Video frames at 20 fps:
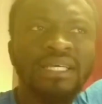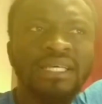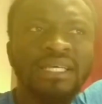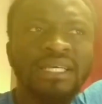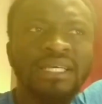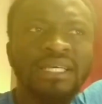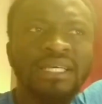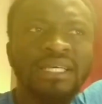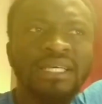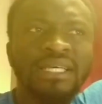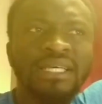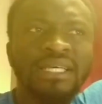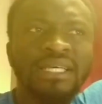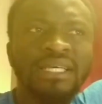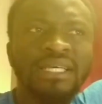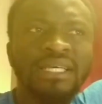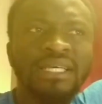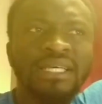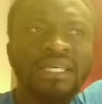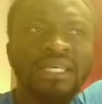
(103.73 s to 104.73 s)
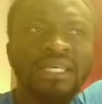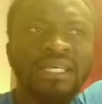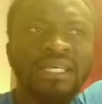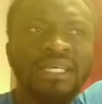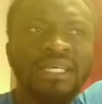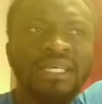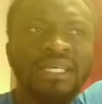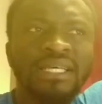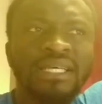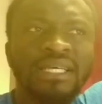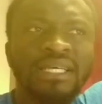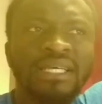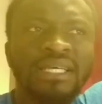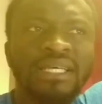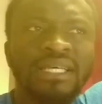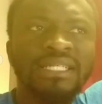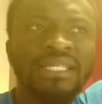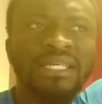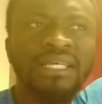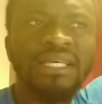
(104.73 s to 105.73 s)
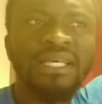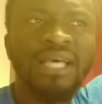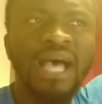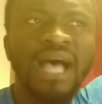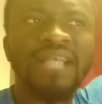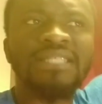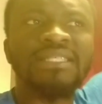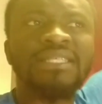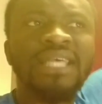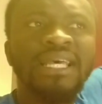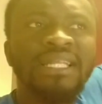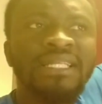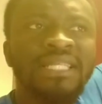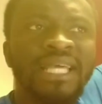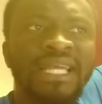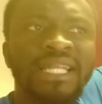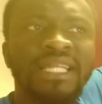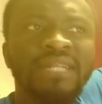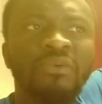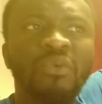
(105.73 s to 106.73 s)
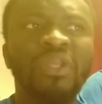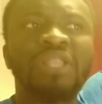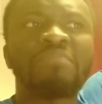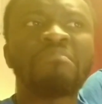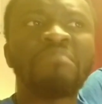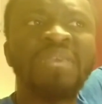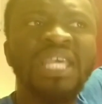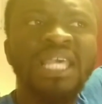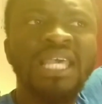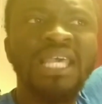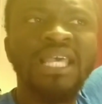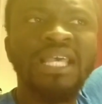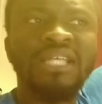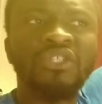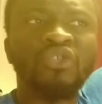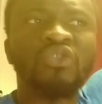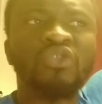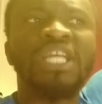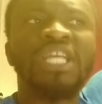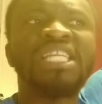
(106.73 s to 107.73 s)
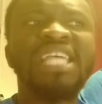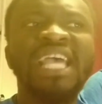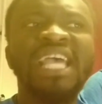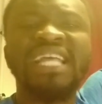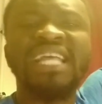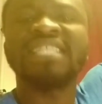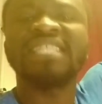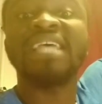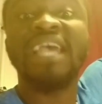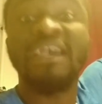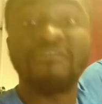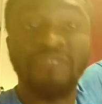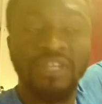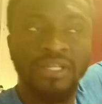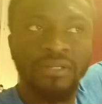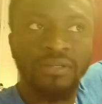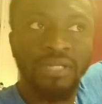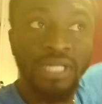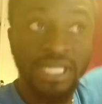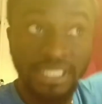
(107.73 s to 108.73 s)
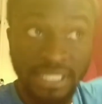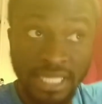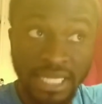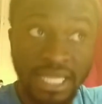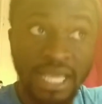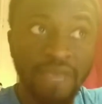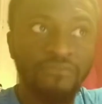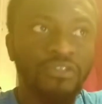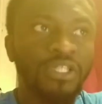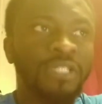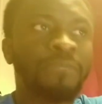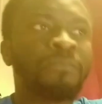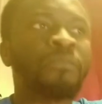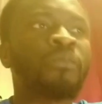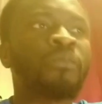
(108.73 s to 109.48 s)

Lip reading: Then he took my hand, ascended with me to the nearest heaven. Listen carefully.